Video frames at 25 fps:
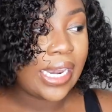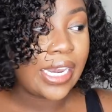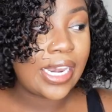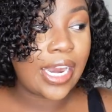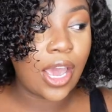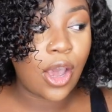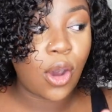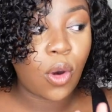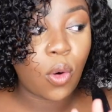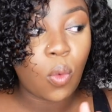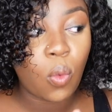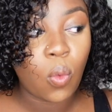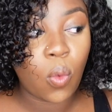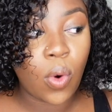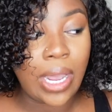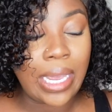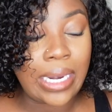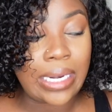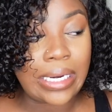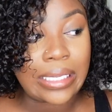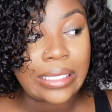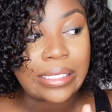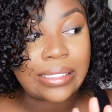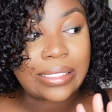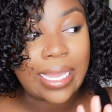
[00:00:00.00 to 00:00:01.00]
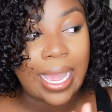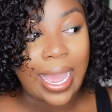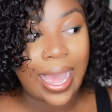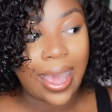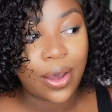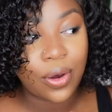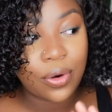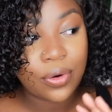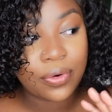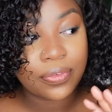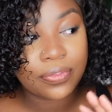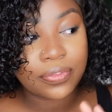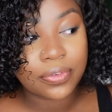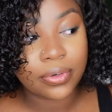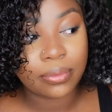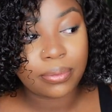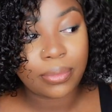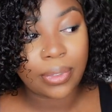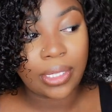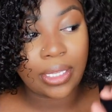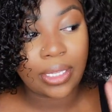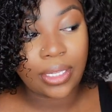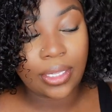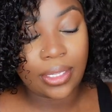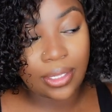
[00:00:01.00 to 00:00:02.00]
Now, what is out for
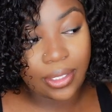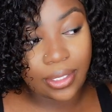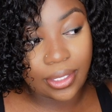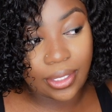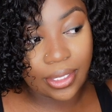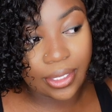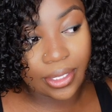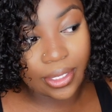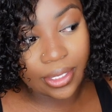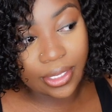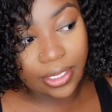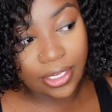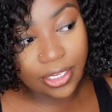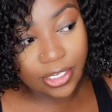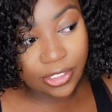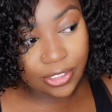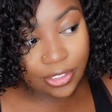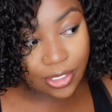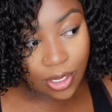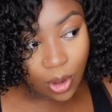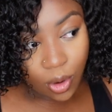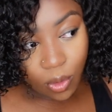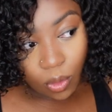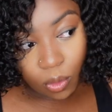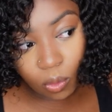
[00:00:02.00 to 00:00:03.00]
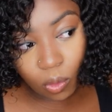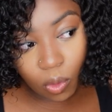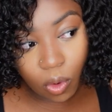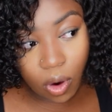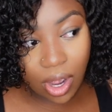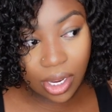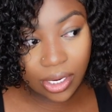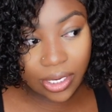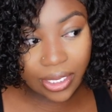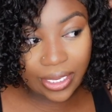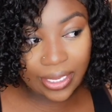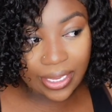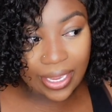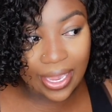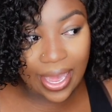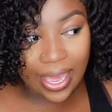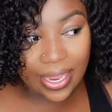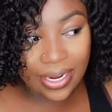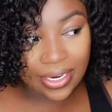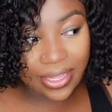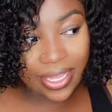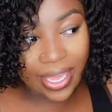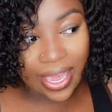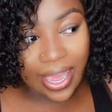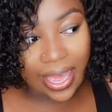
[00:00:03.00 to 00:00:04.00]
me is walking out
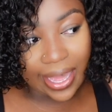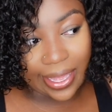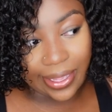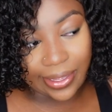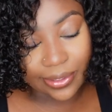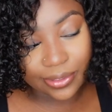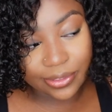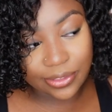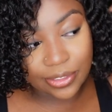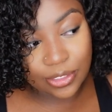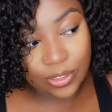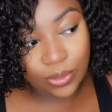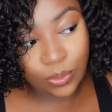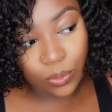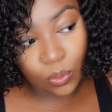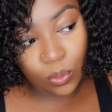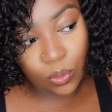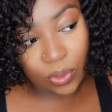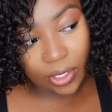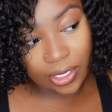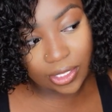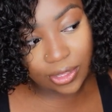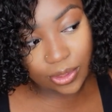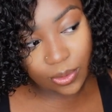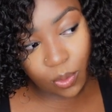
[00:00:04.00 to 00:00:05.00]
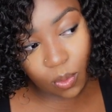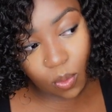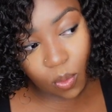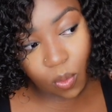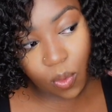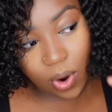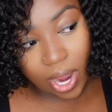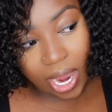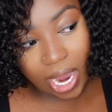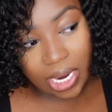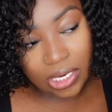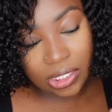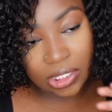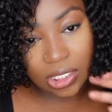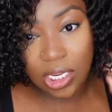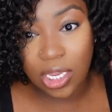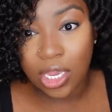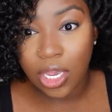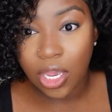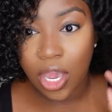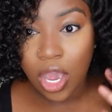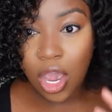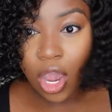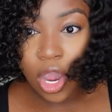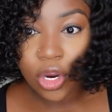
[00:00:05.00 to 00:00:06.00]
of the house with wet
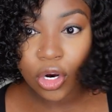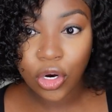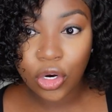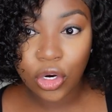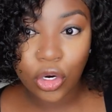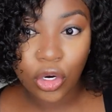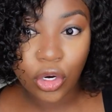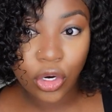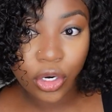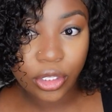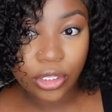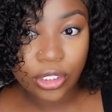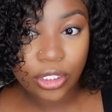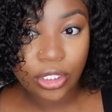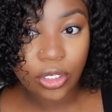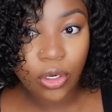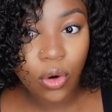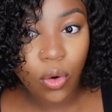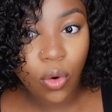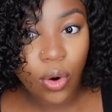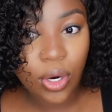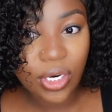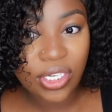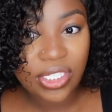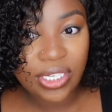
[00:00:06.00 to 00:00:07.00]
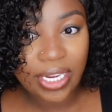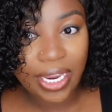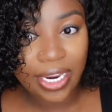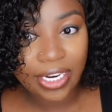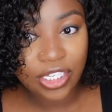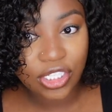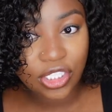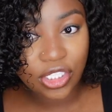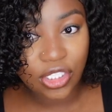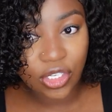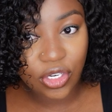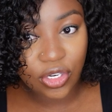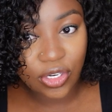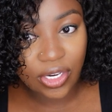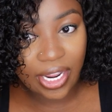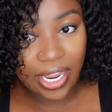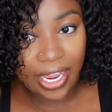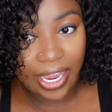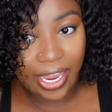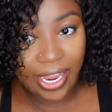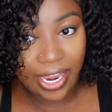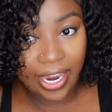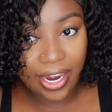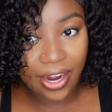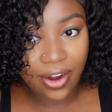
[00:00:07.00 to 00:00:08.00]
curly or textured
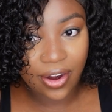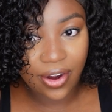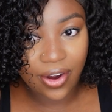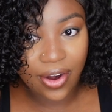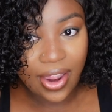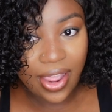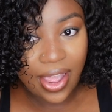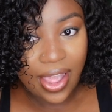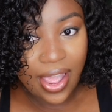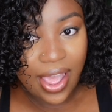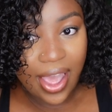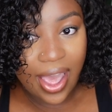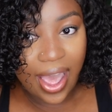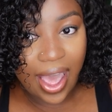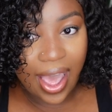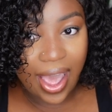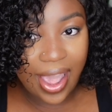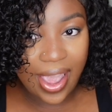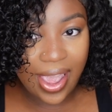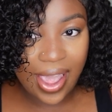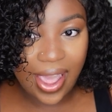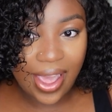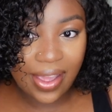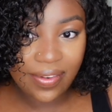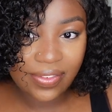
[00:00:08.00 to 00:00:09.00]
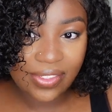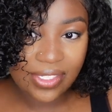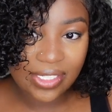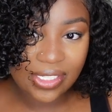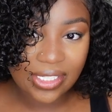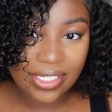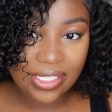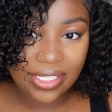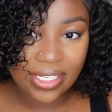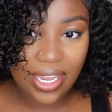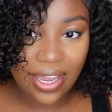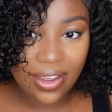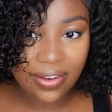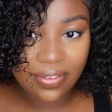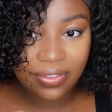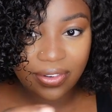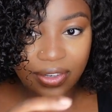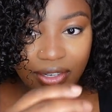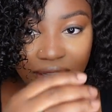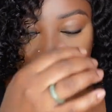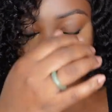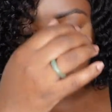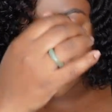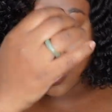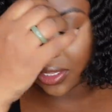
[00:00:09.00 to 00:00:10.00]
hair. I have
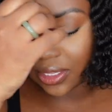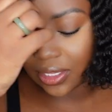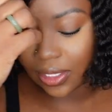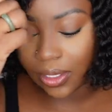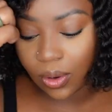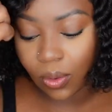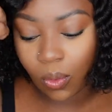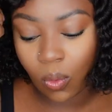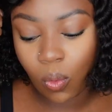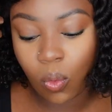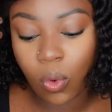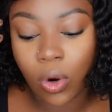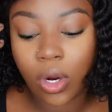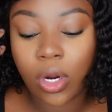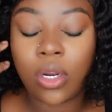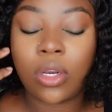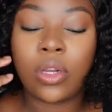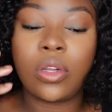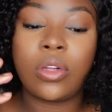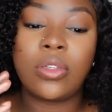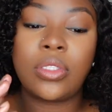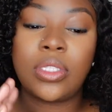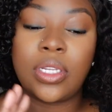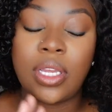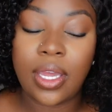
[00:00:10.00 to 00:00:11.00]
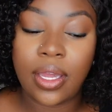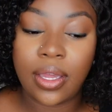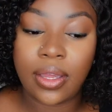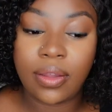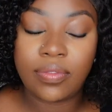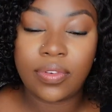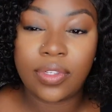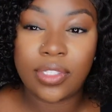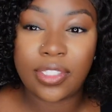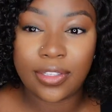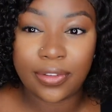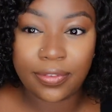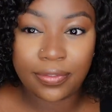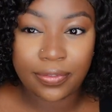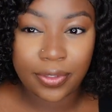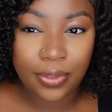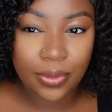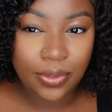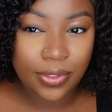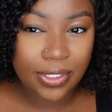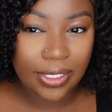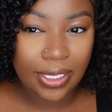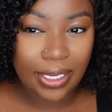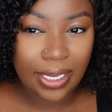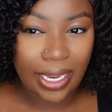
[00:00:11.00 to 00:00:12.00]
discovered the world of
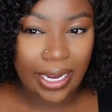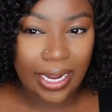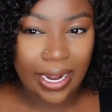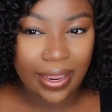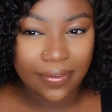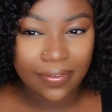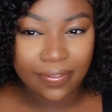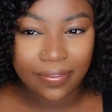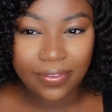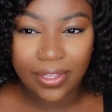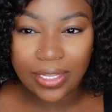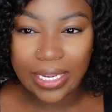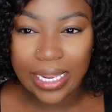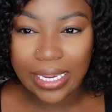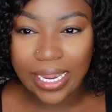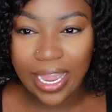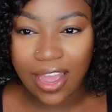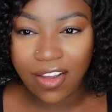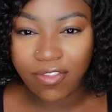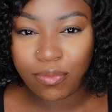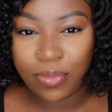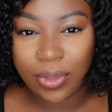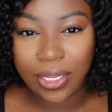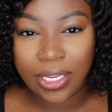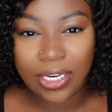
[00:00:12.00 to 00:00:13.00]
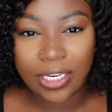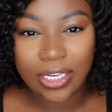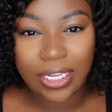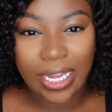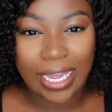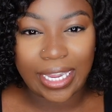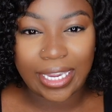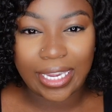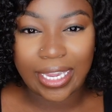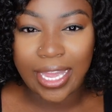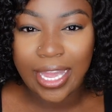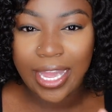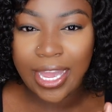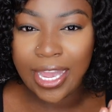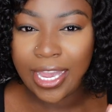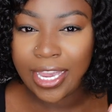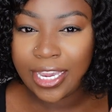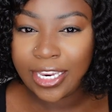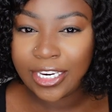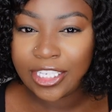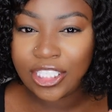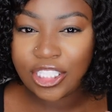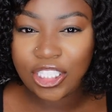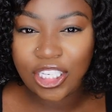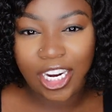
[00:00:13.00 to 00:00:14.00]
diffusing and I feel like I've been like
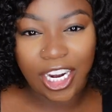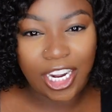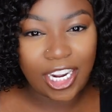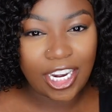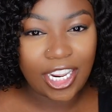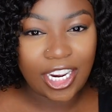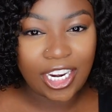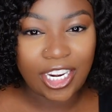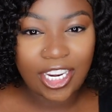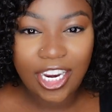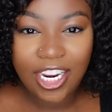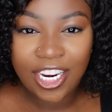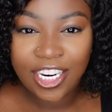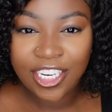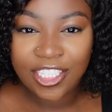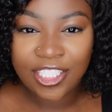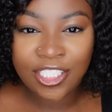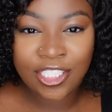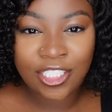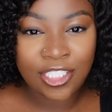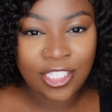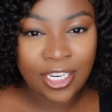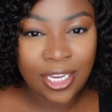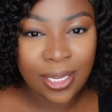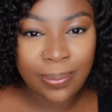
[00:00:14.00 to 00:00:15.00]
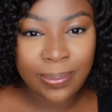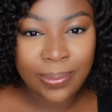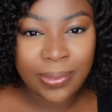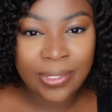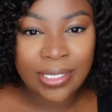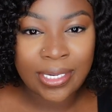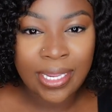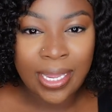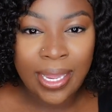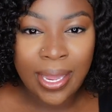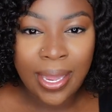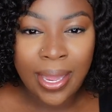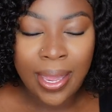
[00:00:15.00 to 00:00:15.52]
cheated, gypped.